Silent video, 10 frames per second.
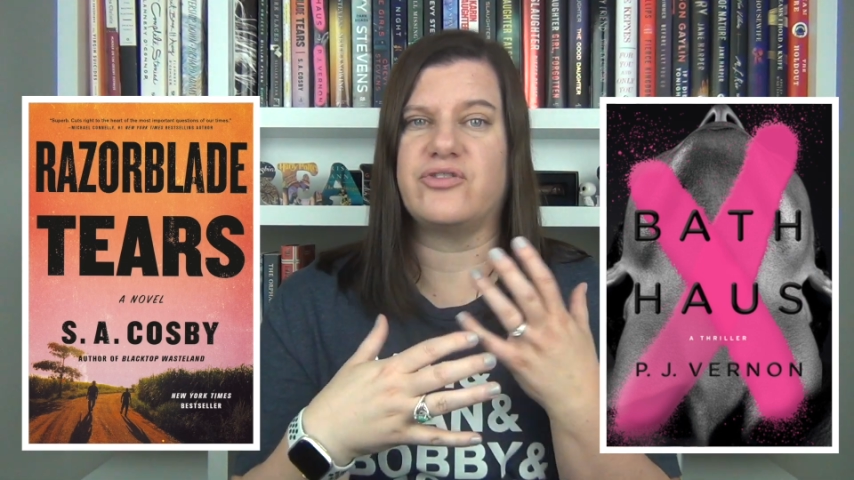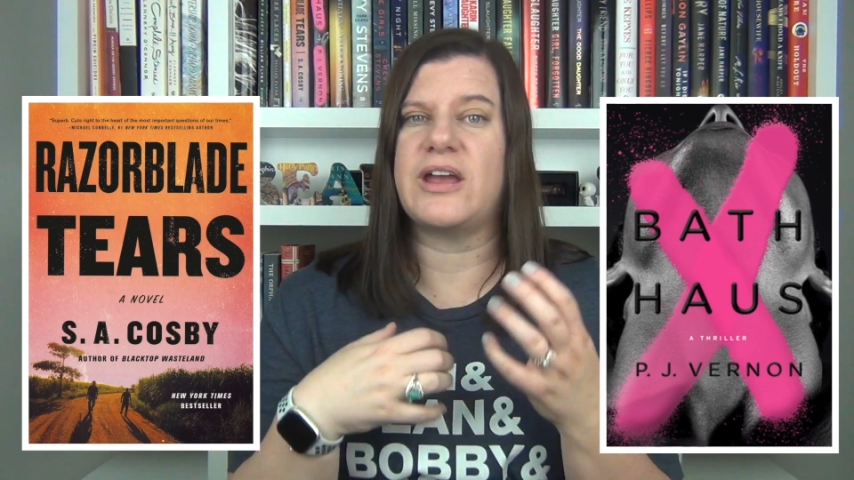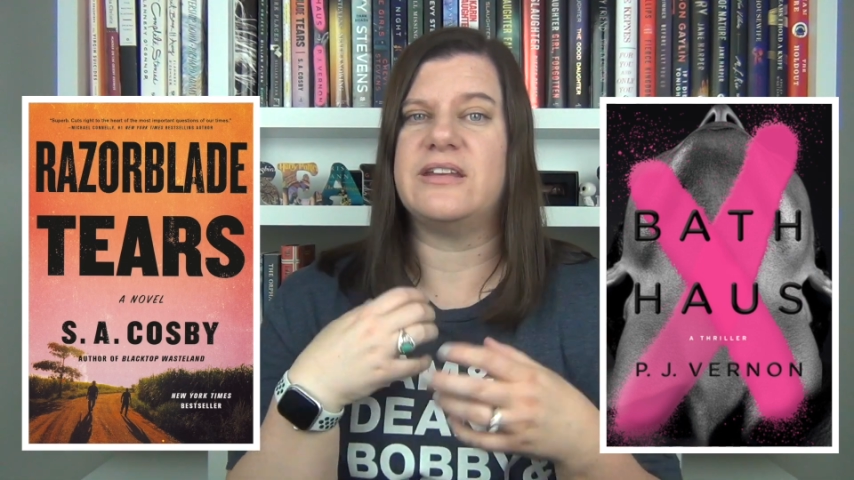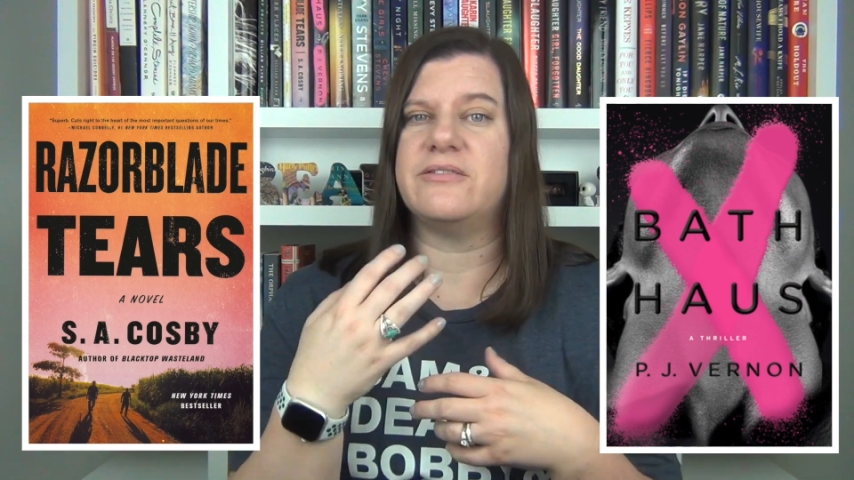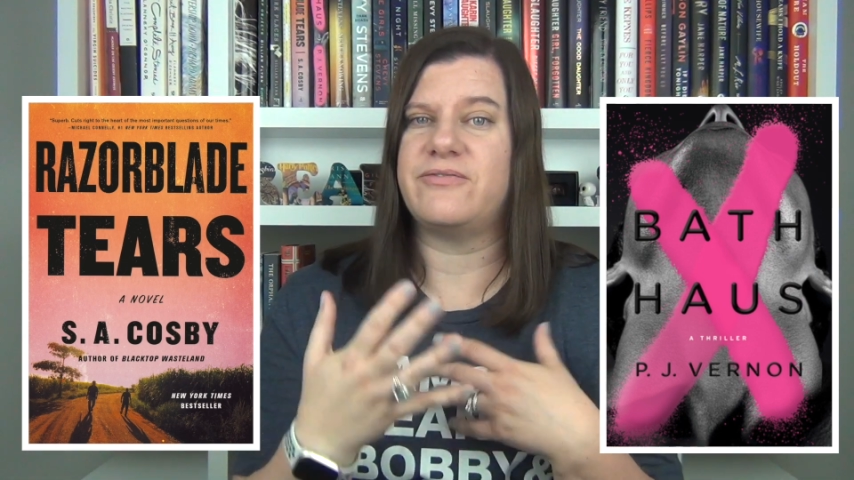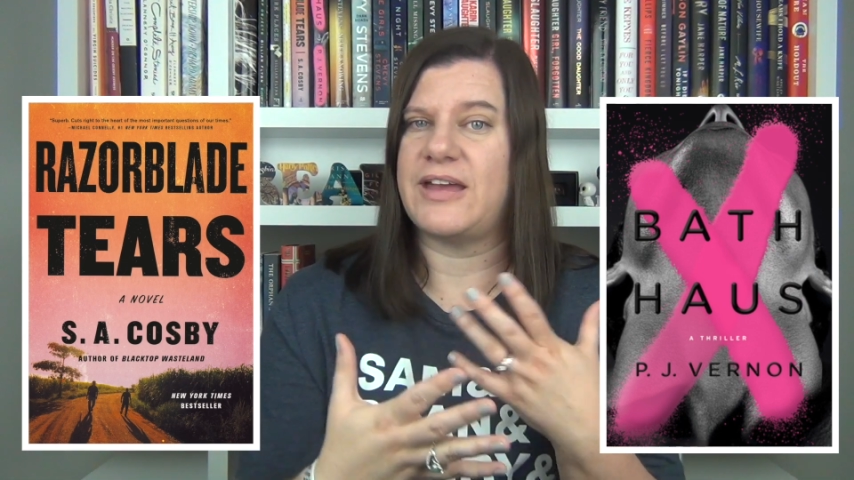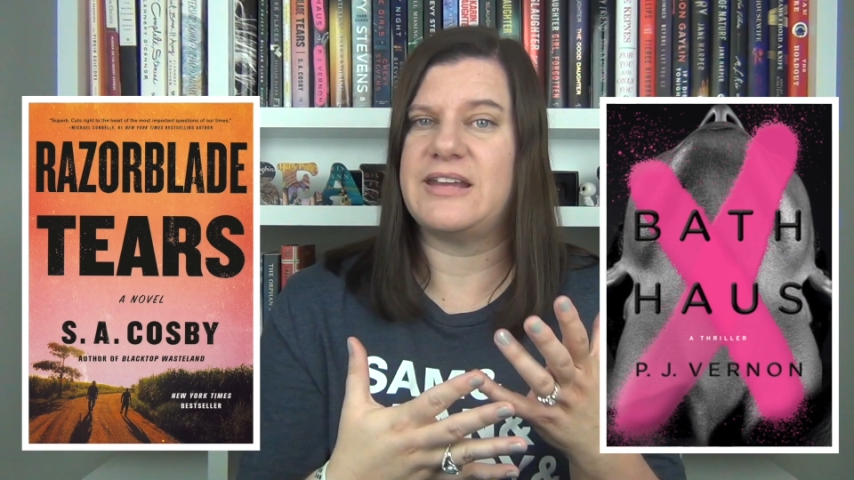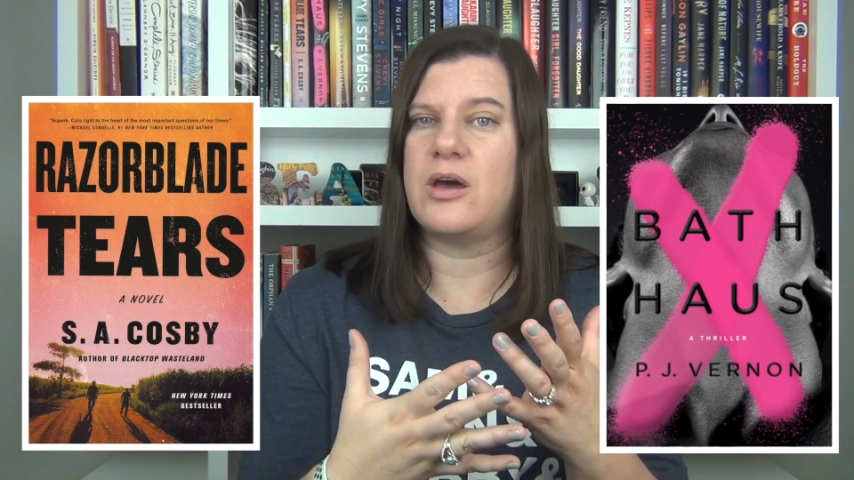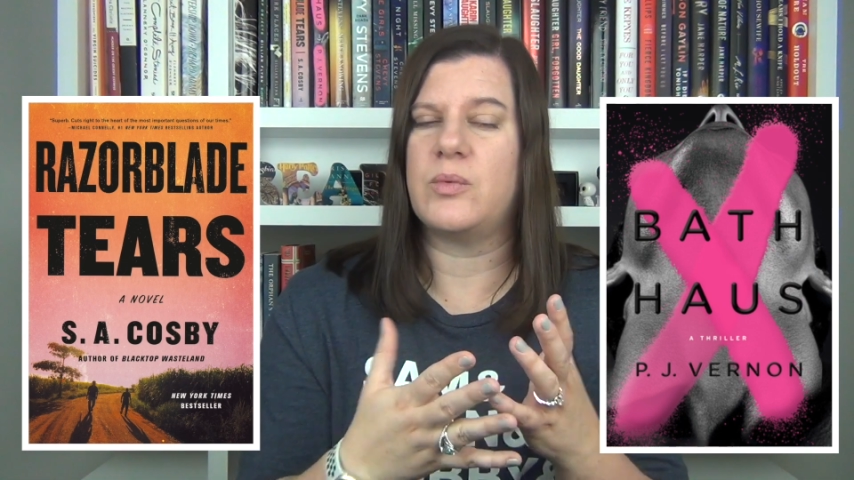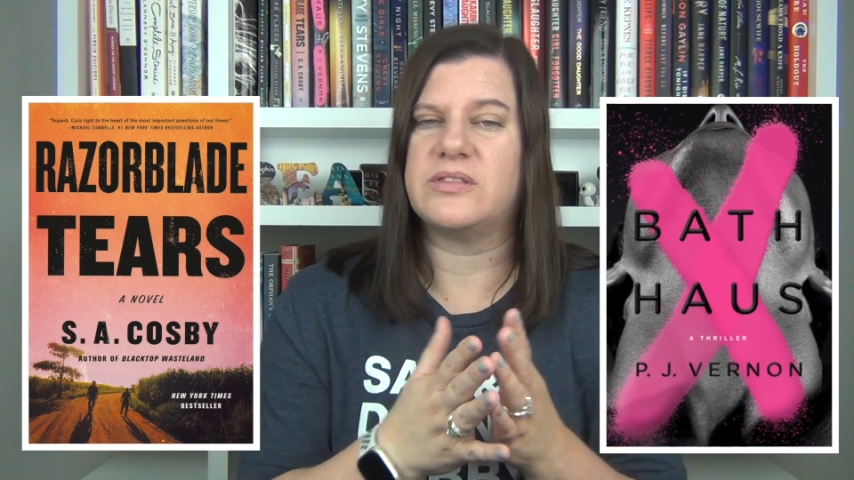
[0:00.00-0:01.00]
trying to find
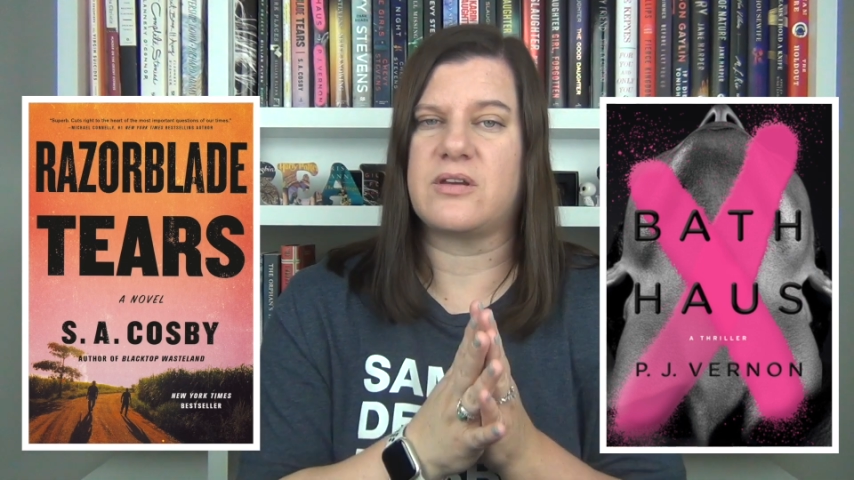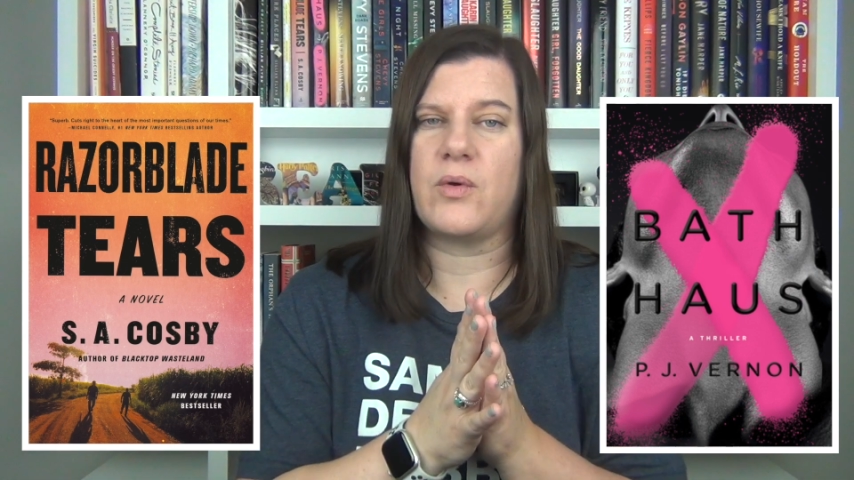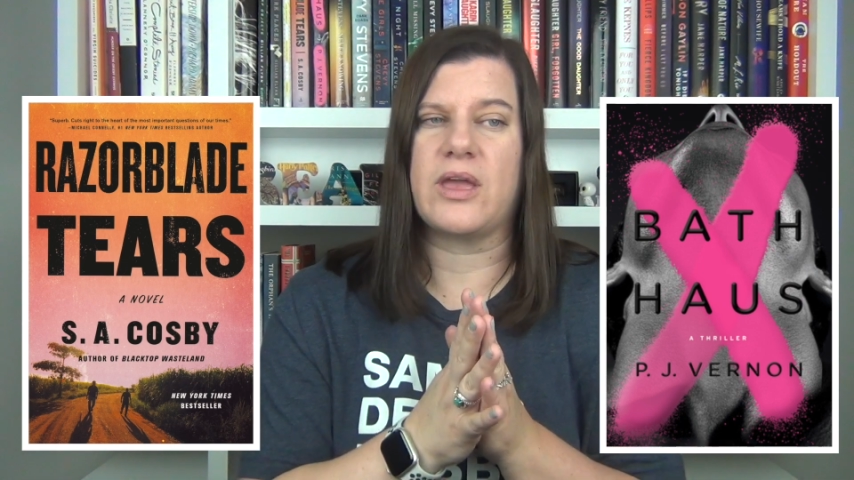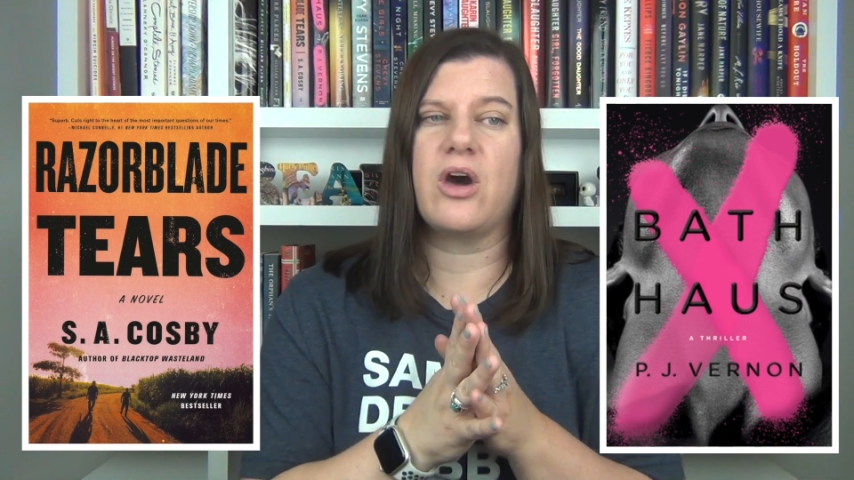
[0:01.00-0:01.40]
out what's going